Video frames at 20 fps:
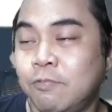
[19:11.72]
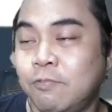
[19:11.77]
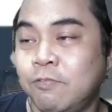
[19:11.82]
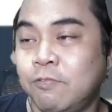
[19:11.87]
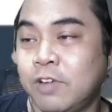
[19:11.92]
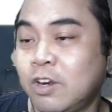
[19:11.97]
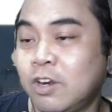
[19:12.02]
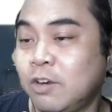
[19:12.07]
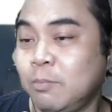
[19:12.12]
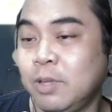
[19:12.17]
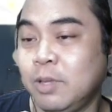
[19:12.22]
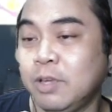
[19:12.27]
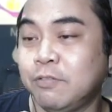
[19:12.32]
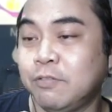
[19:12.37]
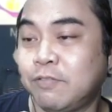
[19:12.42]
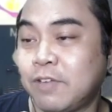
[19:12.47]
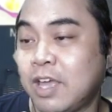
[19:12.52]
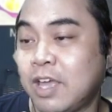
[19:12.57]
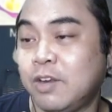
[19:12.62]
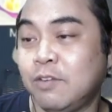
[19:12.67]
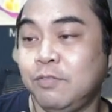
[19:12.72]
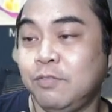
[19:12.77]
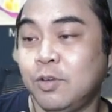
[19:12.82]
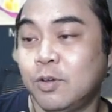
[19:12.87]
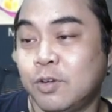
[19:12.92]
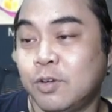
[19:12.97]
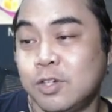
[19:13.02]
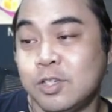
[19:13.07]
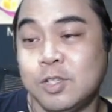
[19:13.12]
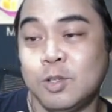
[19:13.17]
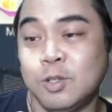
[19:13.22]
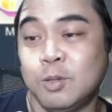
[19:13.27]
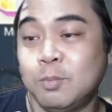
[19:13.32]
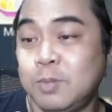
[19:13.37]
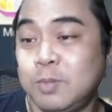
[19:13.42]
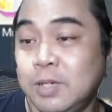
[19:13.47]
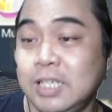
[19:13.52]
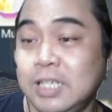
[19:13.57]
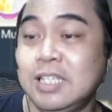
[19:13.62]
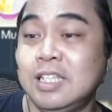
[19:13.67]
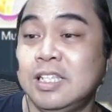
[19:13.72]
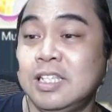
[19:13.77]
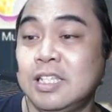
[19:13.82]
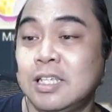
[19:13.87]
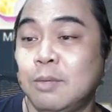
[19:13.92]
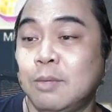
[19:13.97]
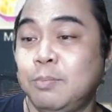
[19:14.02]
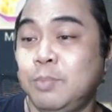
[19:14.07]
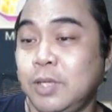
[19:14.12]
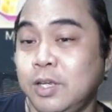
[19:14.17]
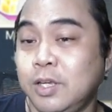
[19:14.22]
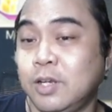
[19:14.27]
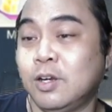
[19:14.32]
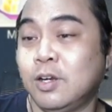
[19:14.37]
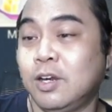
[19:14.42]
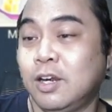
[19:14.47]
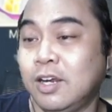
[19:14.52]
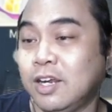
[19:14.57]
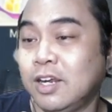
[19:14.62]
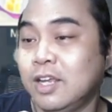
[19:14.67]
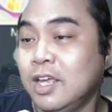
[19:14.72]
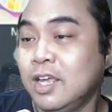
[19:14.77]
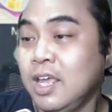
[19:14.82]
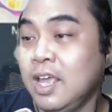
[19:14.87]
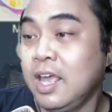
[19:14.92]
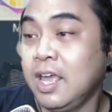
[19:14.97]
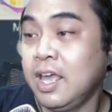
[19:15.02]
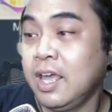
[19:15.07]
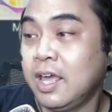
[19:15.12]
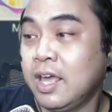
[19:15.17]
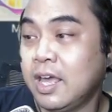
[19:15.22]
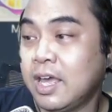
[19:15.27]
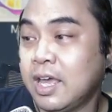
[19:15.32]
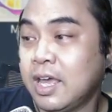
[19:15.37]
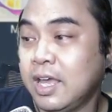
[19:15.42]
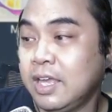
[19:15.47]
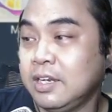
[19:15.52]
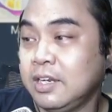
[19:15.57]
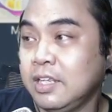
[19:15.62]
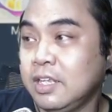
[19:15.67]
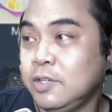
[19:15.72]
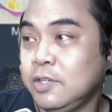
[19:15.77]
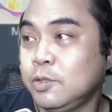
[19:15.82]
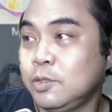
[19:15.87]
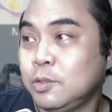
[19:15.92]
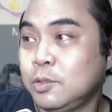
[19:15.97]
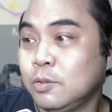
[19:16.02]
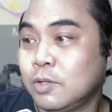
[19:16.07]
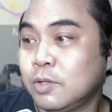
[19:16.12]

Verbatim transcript: very big fan of yours, so please appear. I need you to